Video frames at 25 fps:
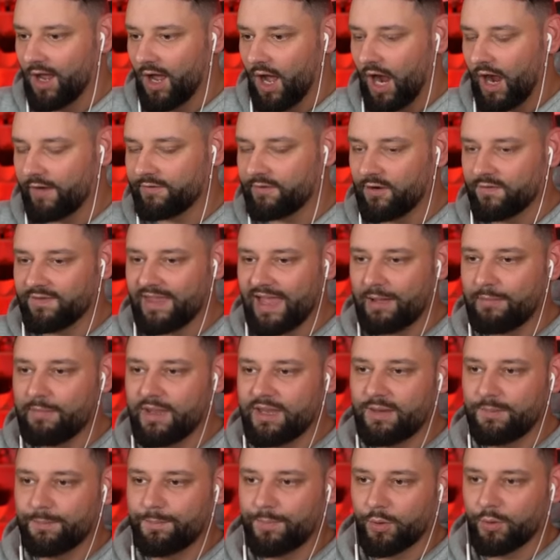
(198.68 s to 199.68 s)
I've done that
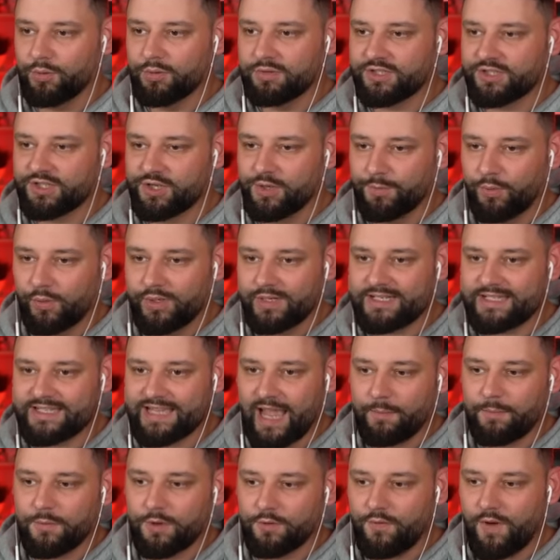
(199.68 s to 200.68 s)
many boosts. Your boy
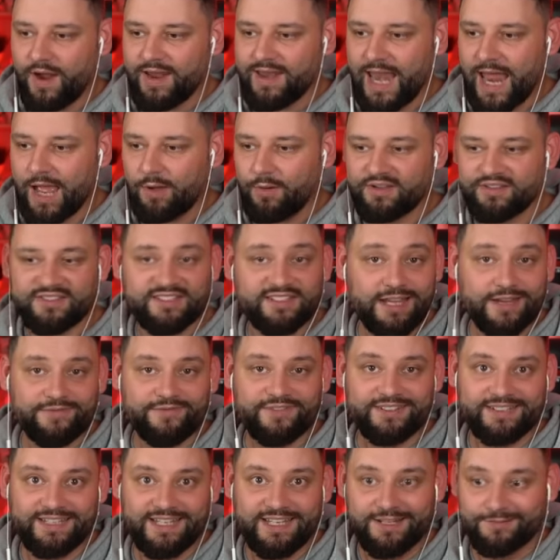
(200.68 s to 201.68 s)
Samuel right now has
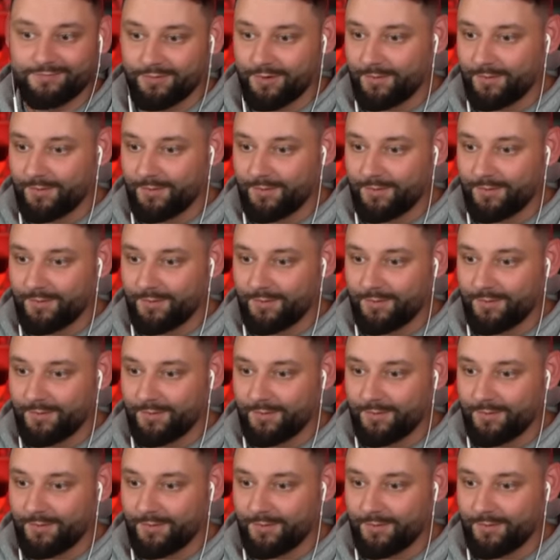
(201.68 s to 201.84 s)
17